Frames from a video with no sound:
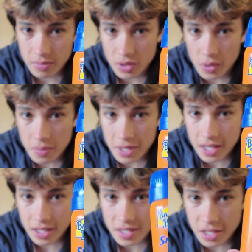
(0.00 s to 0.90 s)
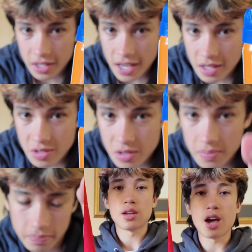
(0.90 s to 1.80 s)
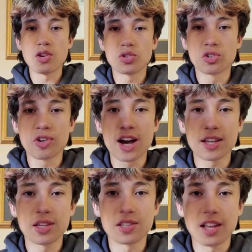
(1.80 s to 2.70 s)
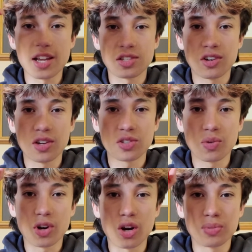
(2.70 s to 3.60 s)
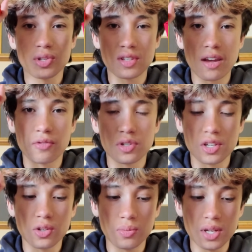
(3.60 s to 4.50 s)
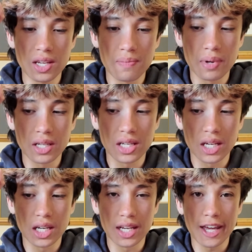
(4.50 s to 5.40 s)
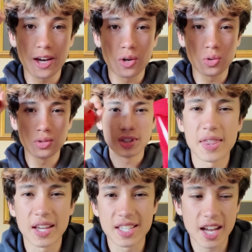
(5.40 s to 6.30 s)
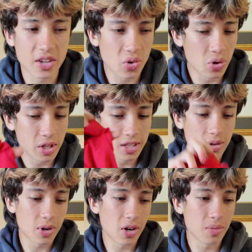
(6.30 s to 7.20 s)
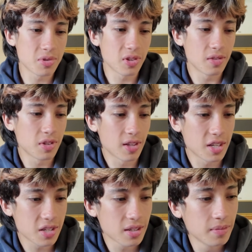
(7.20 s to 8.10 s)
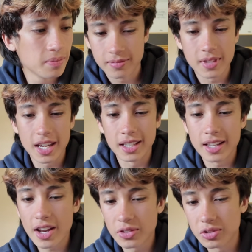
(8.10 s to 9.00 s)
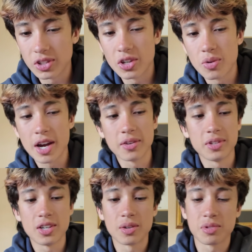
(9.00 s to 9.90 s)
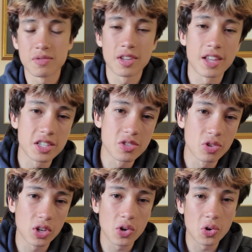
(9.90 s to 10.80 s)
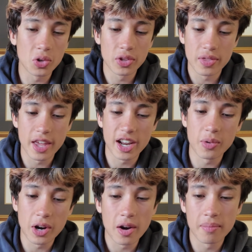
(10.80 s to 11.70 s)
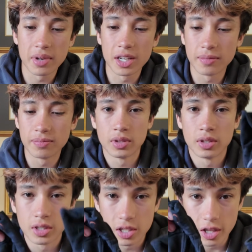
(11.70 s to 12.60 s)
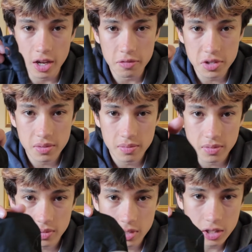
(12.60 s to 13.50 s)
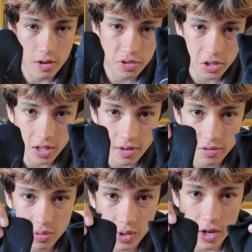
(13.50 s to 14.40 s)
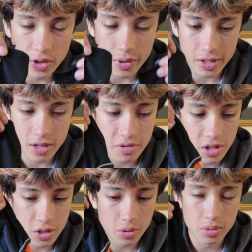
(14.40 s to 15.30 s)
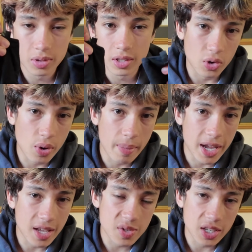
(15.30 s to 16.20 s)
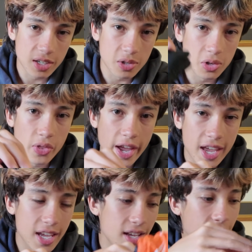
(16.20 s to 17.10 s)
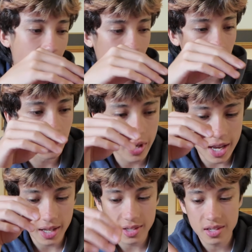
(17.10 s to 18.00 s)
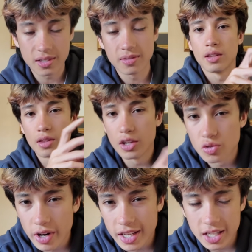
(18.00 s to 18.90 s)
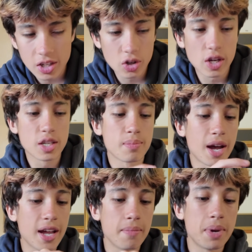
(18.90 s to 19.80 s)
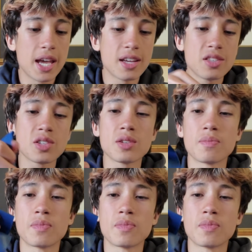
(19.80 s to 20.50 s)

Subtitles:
Don't want to be getting skin cancer. I used to rock these last year. I used to wear arm sleeves every single meet, but now I think it's kind of corny to wear arm sleeves unless, yeah, I don't really know why you would need arm sleeves. Unless it's really cold, then I'll wear them, but gloves are gloves. We all know what gloves do. Don't want my hands to get cold. I hate having cold hands. This right here is my bands.